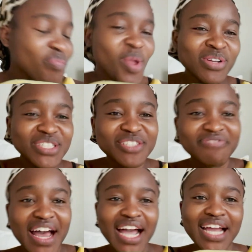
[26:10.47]
which is
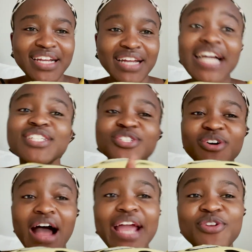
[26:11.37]
fine. And you know,
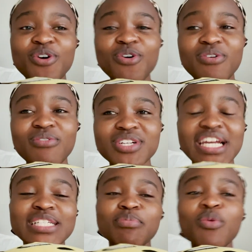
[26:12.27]
I know she
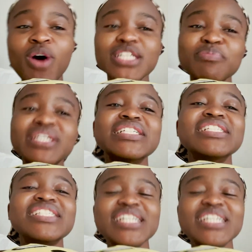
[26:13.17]
hasn't been watching because